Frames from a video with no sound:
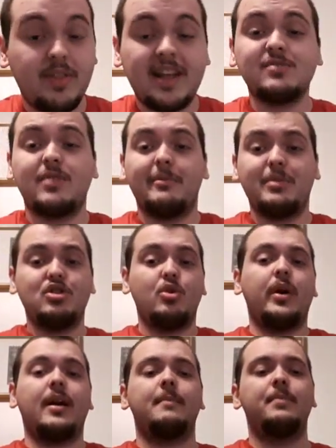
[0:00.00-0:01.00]
And that's what I've been
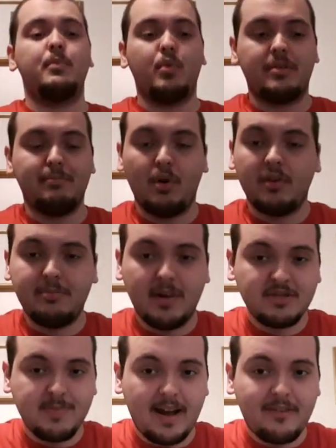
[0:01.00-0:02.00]
doing with both
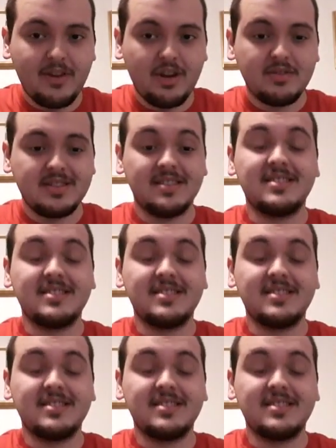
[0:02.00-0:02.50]
Munchpak videos.